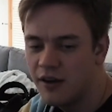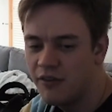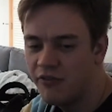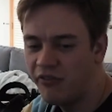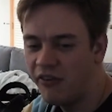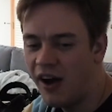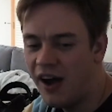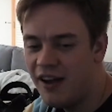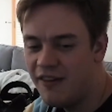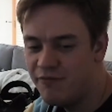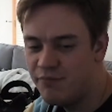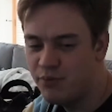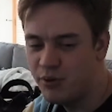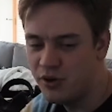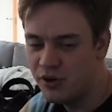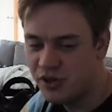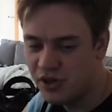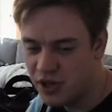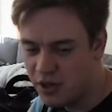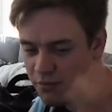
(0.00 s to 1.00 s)
Five
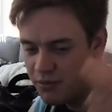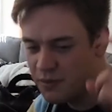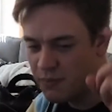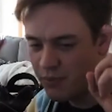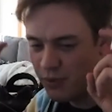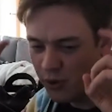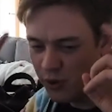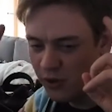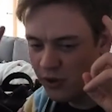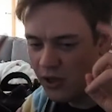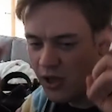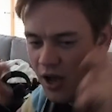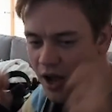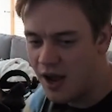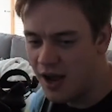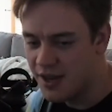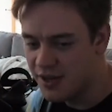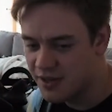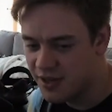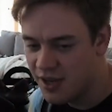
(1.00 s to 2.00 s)
push ups per
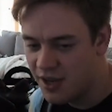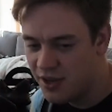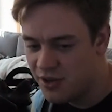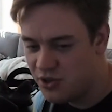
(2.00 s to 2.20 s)
loss